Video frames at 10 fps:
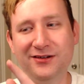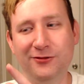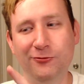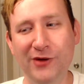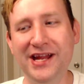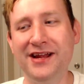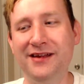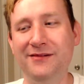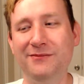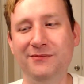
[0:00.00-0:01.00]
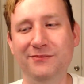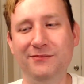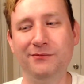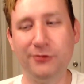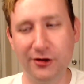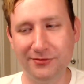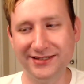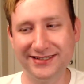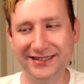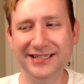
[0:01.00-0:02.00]
wheated
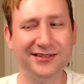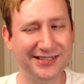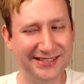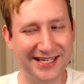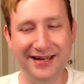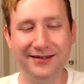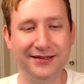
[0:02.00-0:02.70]
bourbons. That's hard to say.